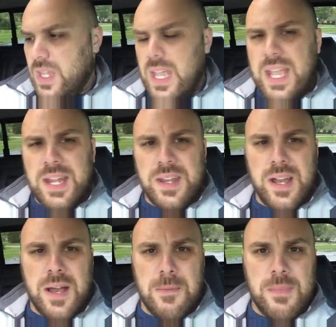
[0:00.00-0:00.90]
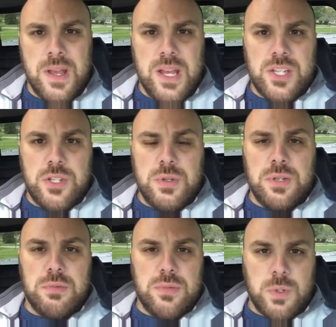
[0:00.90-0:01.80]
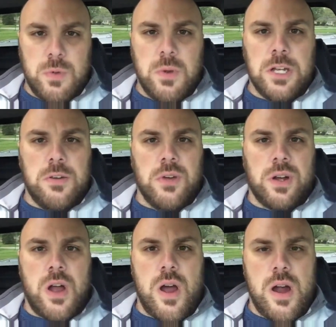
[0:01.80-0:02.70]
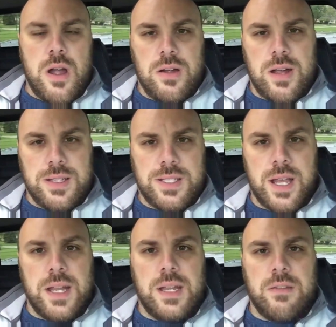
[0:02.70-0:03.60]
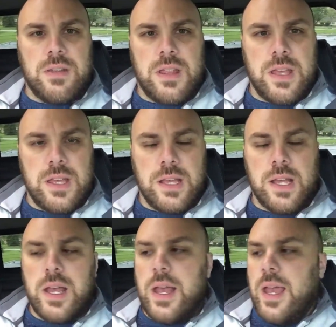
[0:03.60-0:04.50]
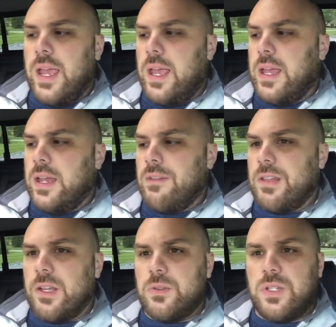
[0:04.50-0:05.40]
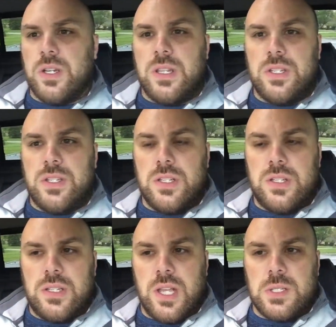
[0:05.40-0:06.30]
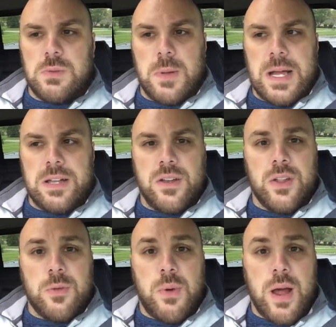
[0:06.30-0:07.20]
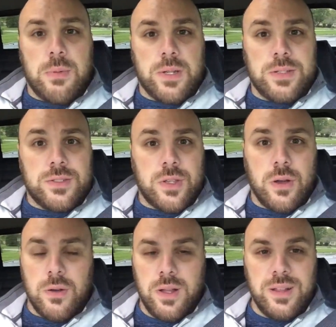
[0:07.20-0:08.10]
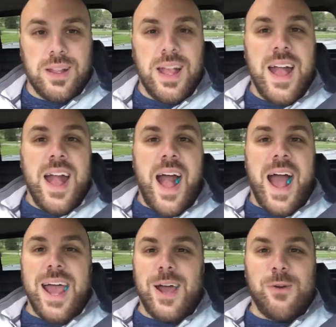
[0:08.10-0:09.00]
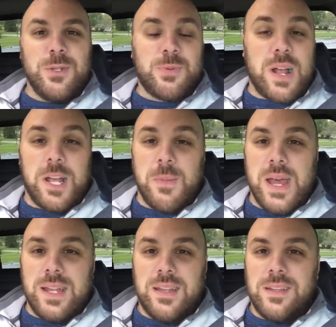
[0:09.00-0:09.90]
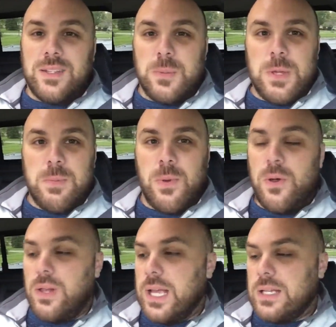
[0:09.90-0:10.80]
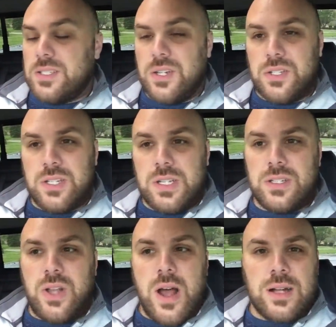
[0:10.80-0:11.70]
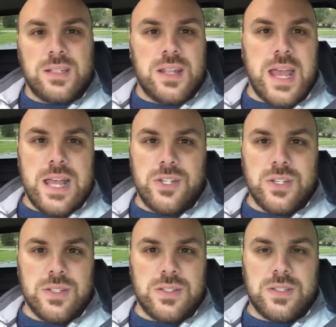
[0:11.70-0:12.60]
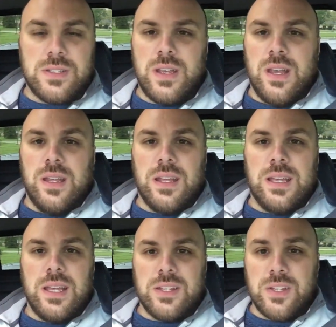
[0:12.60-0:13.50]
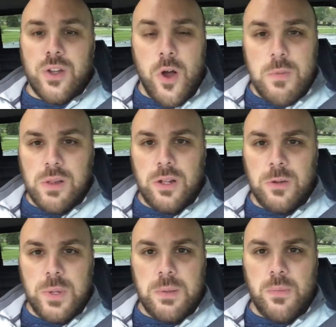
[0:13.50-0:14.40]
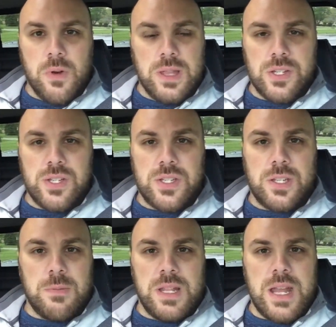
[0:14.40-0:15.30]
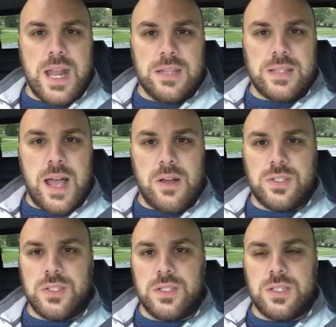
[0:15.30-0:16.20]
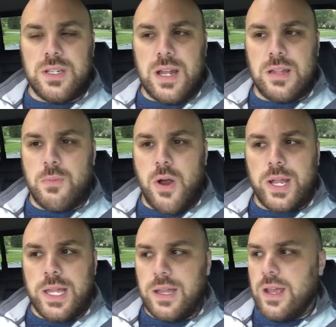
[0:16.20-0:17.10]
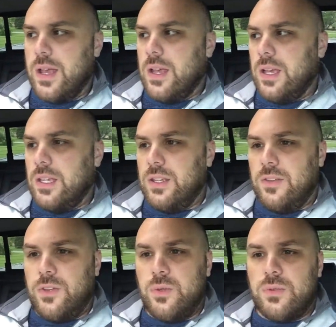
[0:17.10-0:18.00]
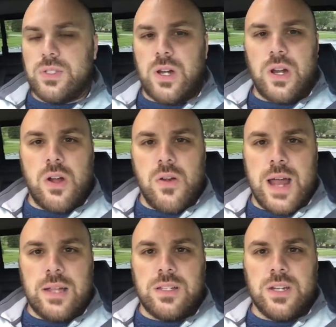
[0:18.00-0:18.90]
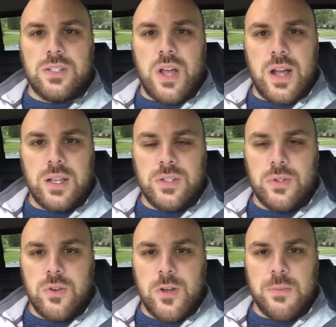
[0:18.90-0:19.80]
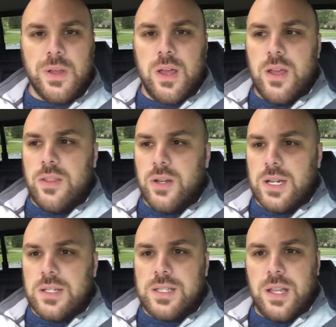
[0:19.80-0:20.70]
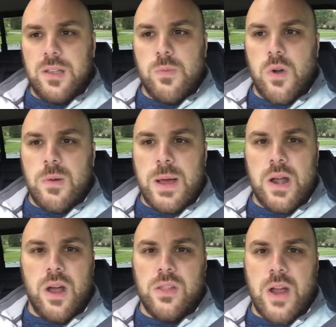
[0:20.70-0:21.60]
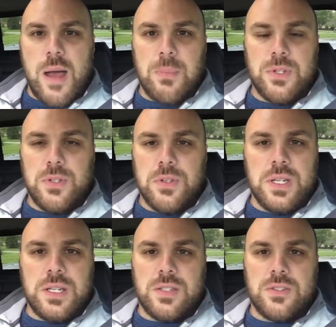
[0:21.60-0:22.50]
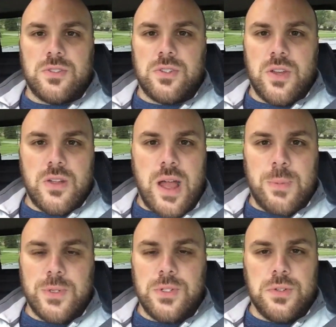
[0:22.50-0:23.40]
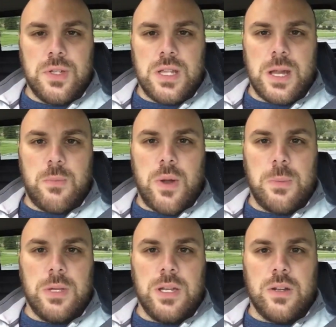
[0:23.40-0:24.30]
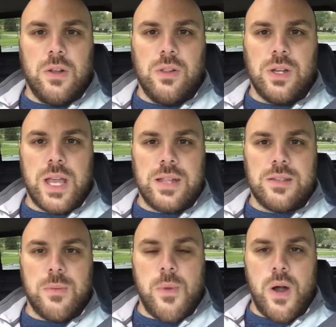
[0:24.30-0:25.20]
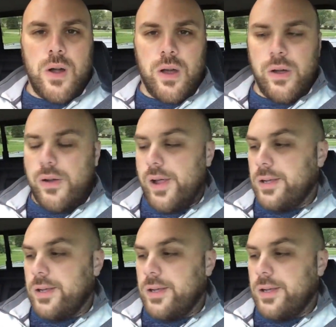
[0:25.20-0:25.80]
And so we went into her car, I signed everything and everything was good. Then she tells me about another property. So I always recommend to people, like, seriously, talk to the agents, like, get to know them a little bit more than just somebody that has a house listed on the market. If you start going out there talking to them, they're going to tell you more about other opportunities. There's another opportunity that I'm probably going to go look at tomorrow.